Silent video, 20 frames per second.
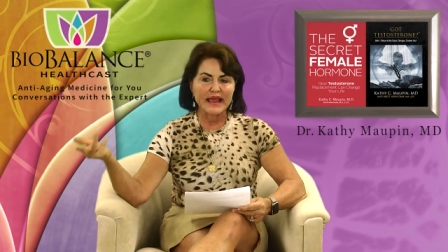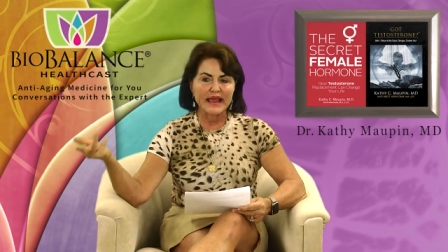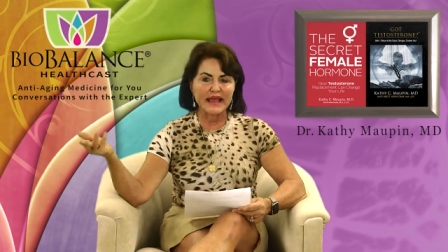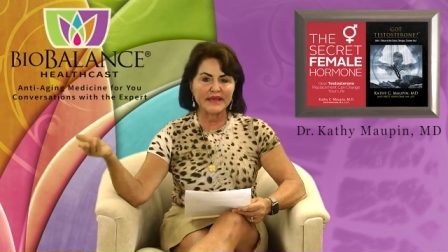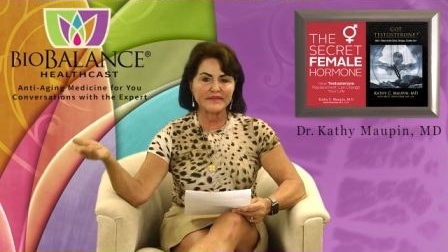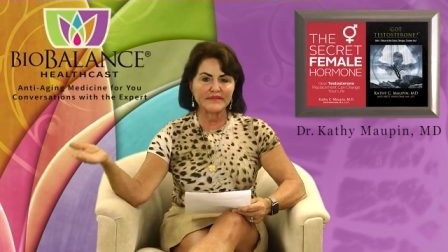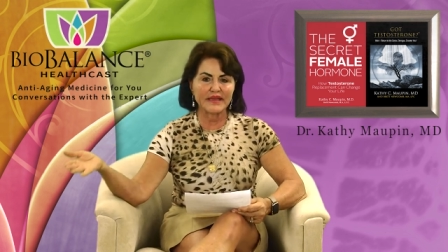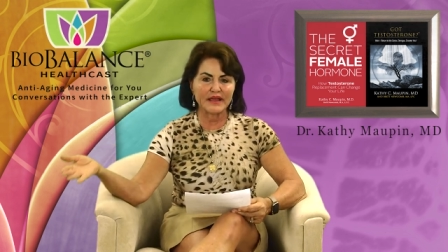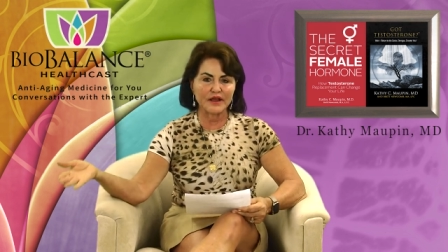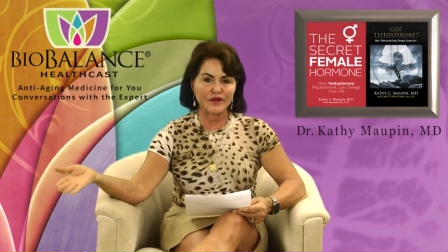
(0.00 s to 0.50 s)

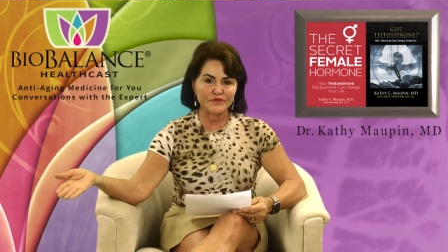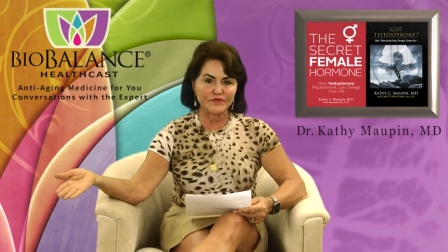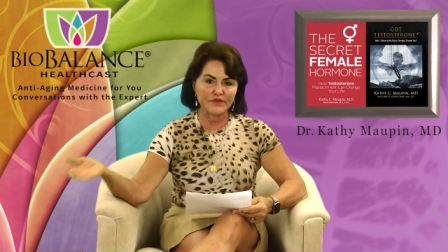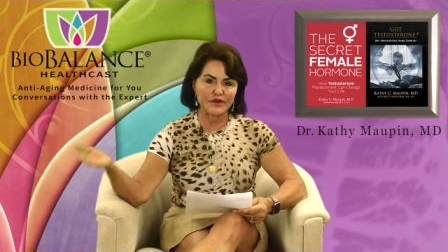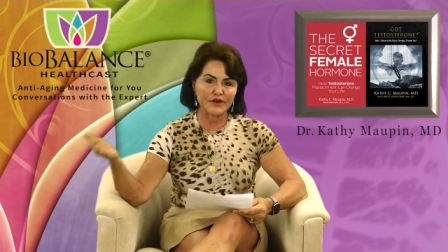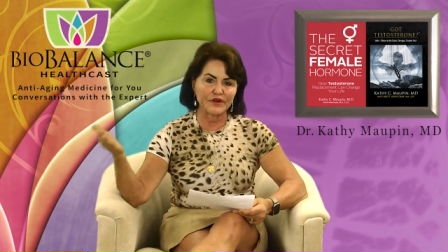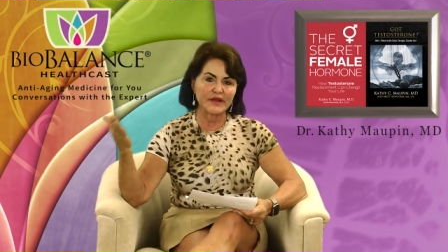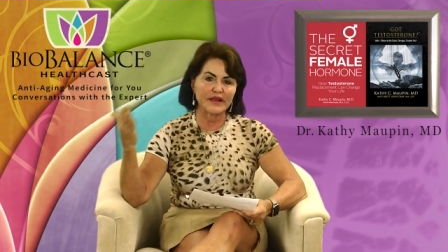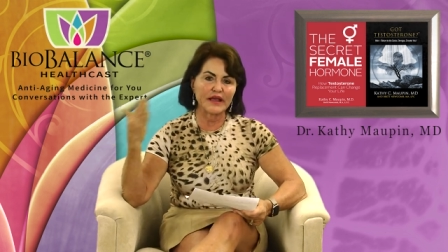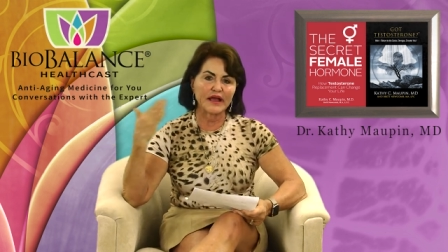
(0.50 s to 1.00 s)
and they are
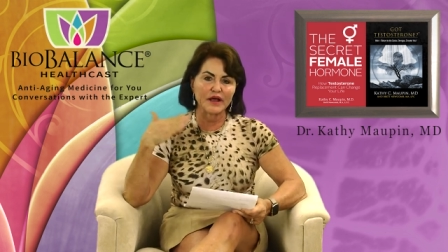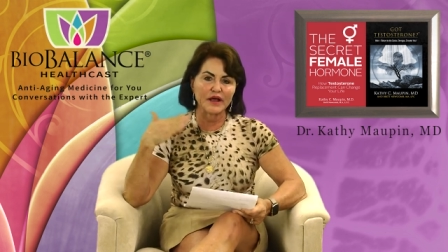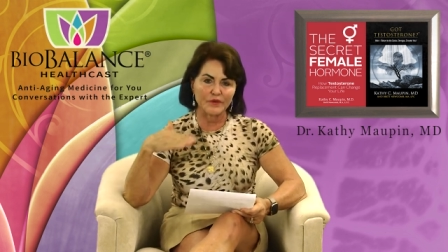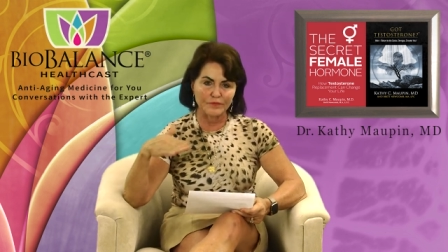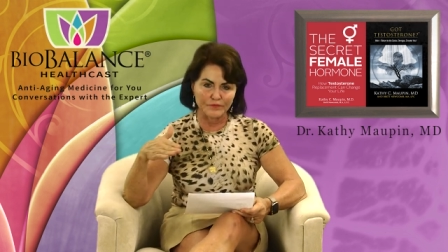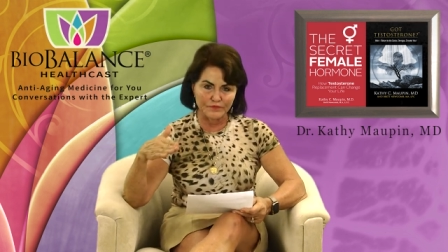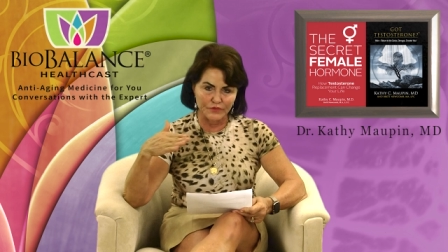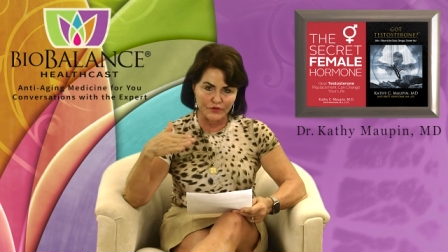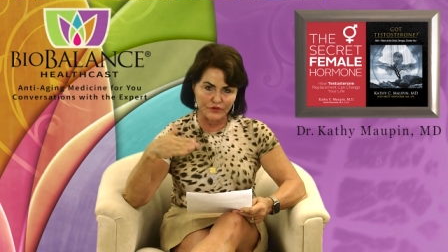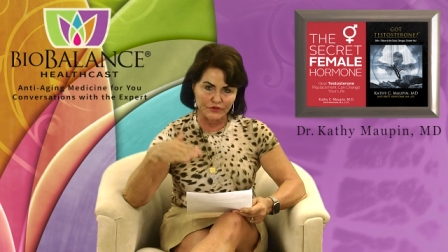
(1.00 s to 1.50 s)
very
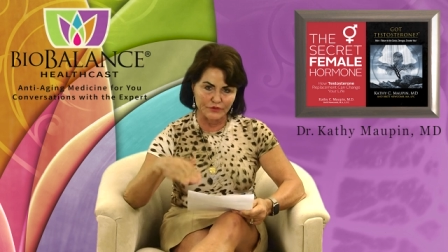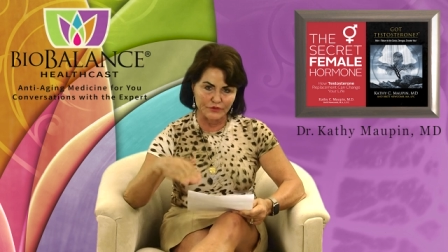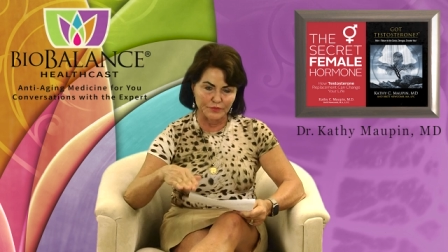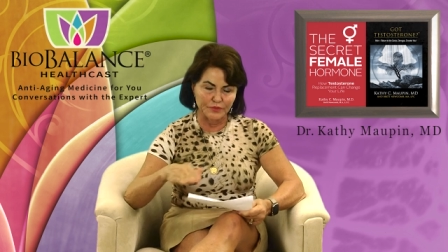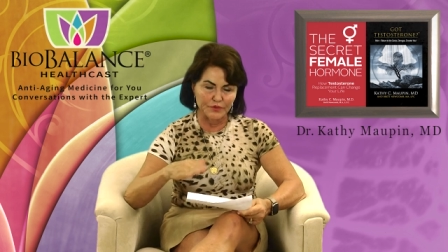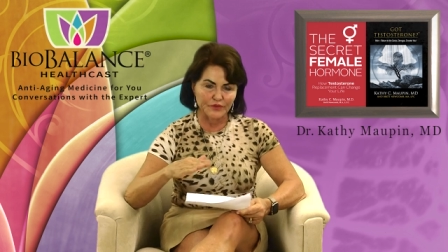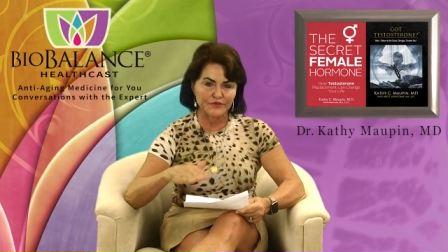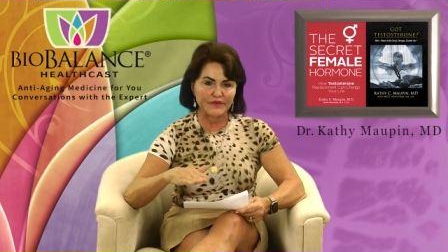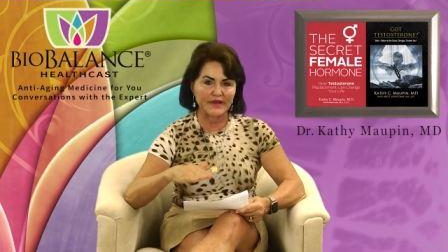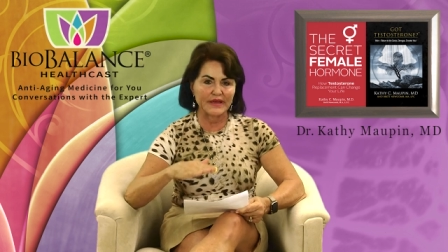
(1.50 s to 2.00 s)
helpful to
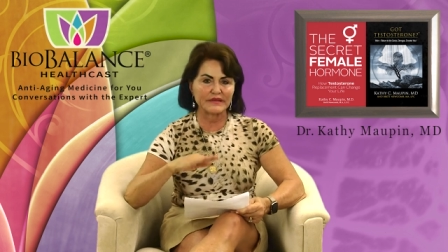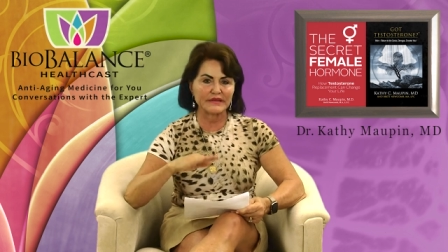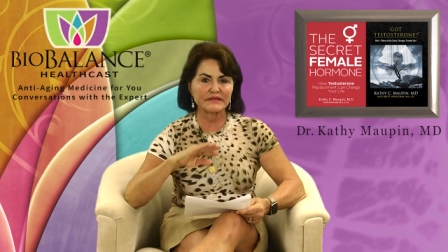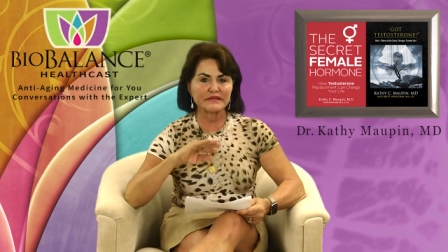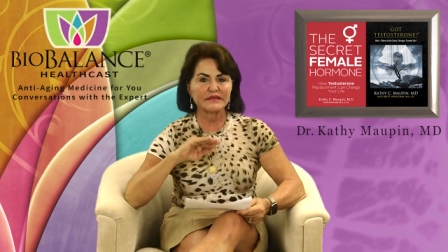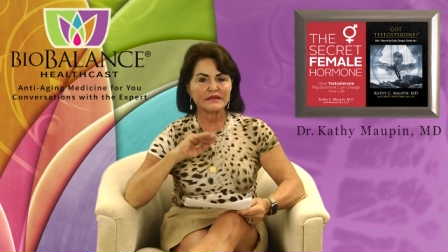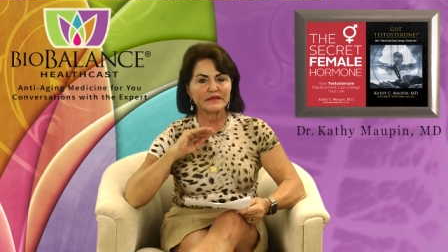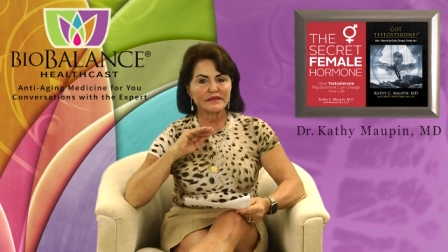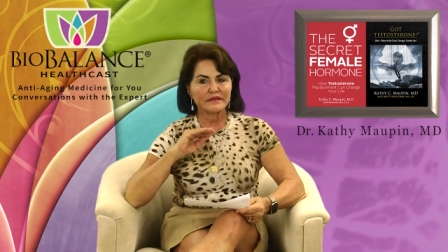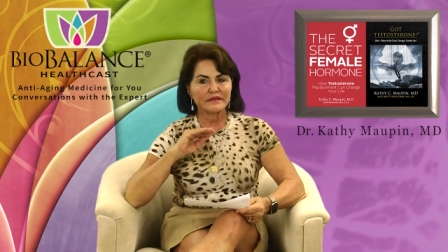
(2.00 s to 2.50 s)
prevent